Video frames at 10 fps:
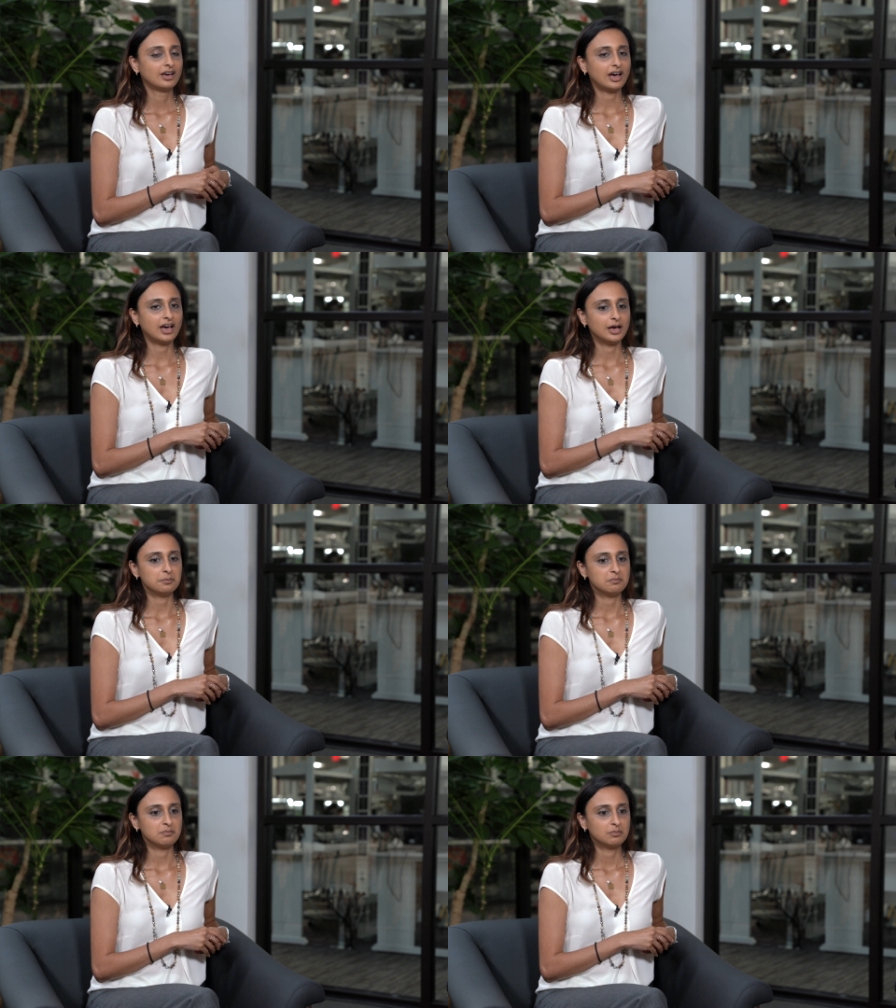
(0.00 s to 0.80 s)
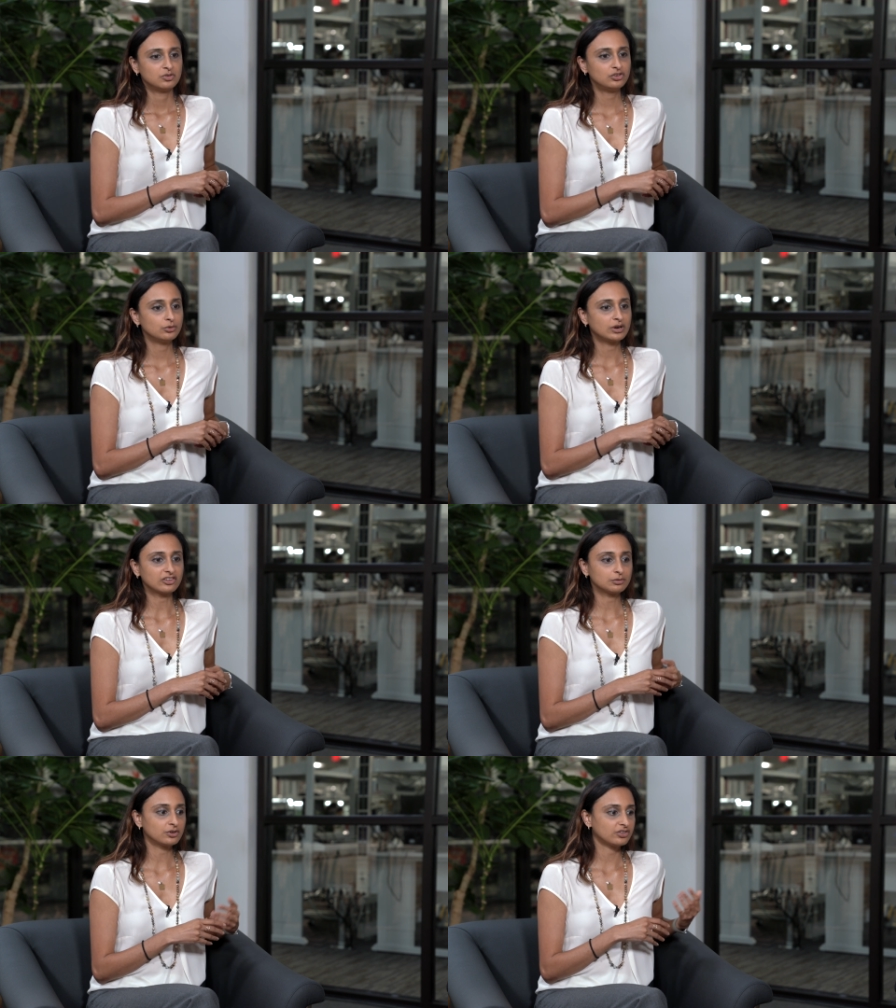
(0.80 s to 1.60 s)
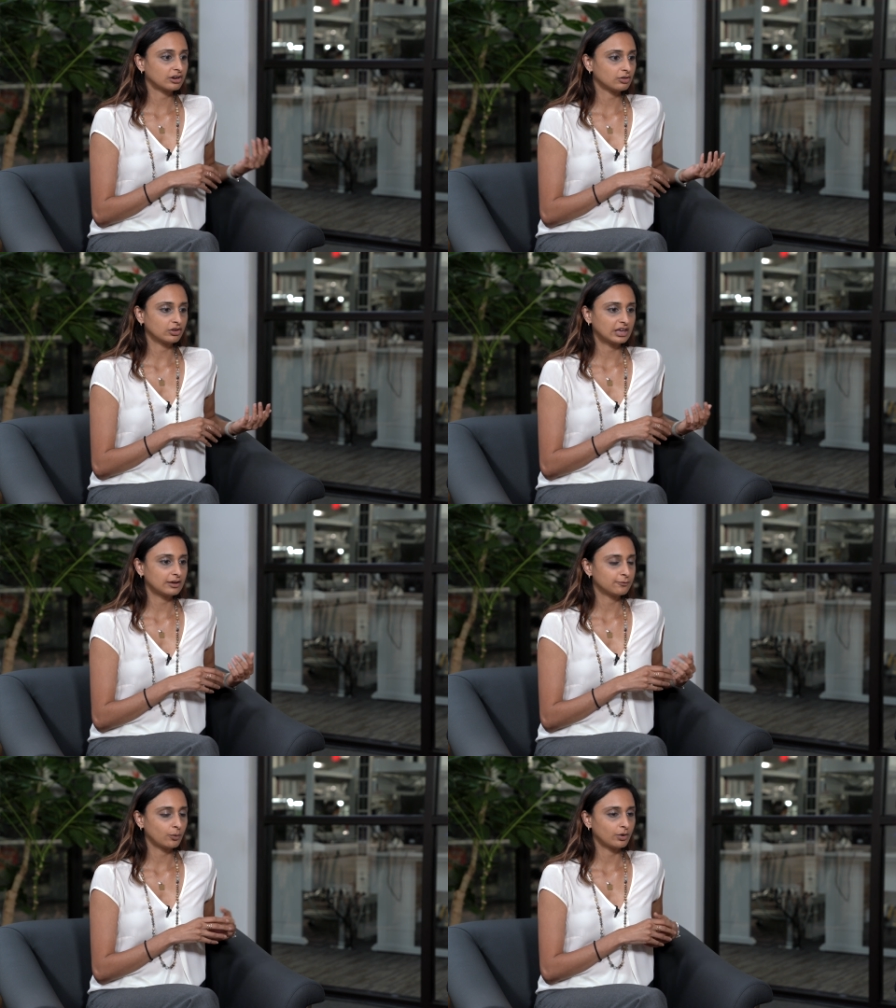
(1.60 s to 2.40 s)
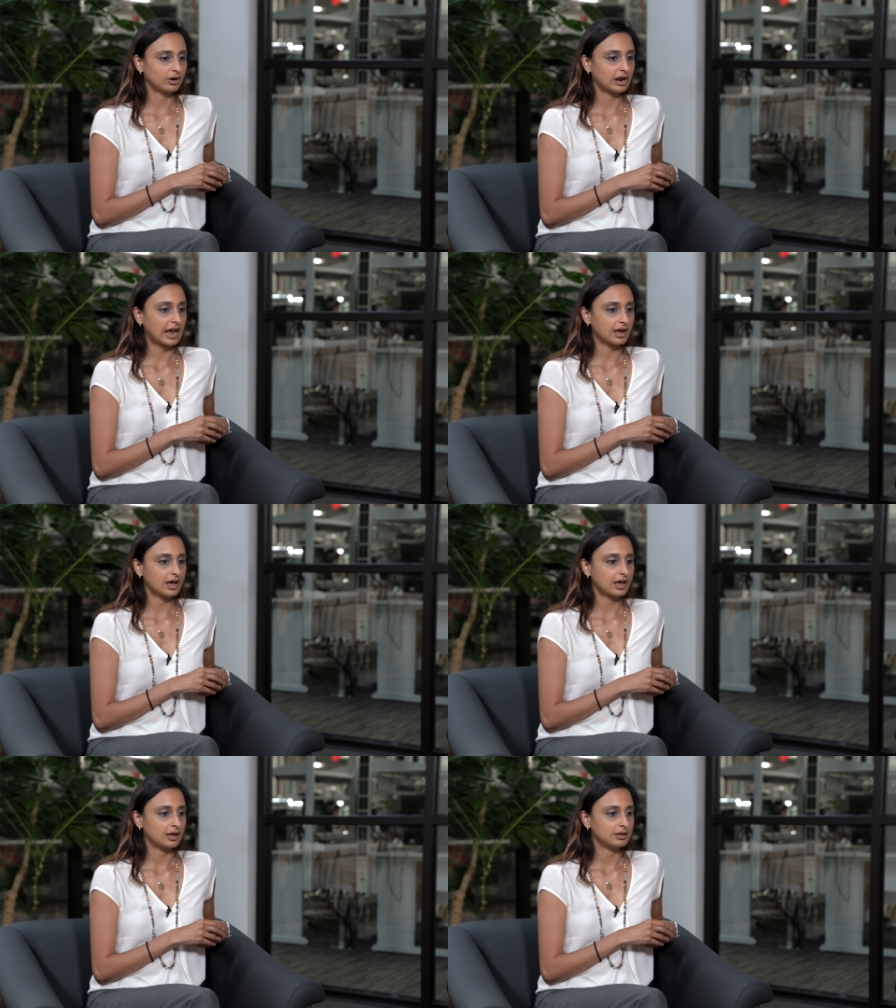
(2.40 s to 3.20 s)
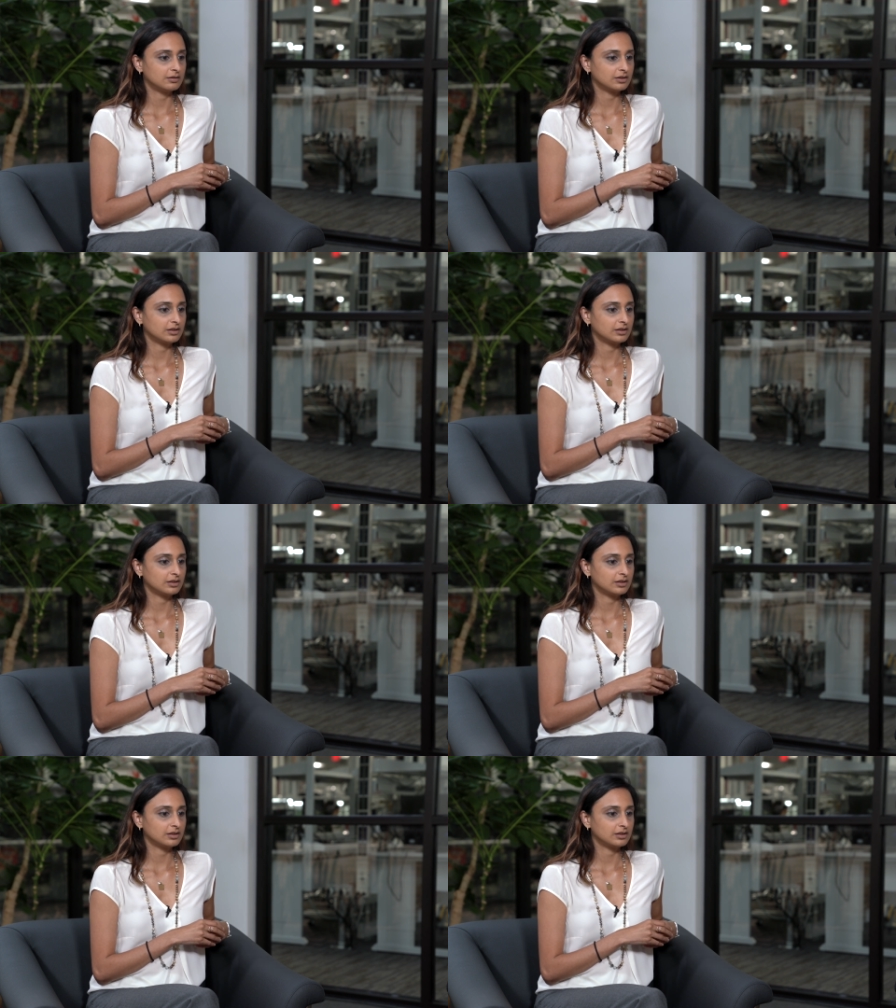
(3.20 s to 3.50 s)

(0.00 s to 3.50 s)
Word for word: um, to customers that are looking for uh,